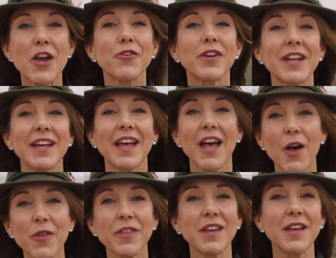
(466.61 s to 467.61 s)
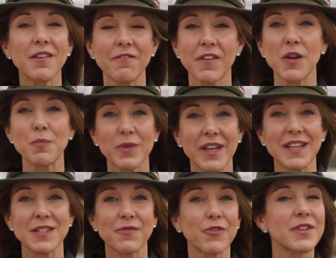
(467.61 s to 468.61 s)
creating a healthy and fun
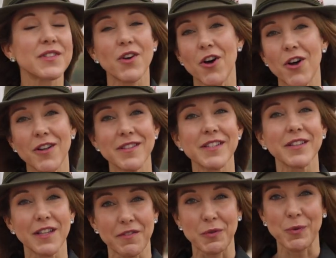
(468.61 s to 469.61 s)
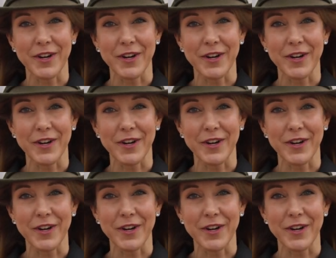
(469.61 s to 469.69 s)
place for us all to live and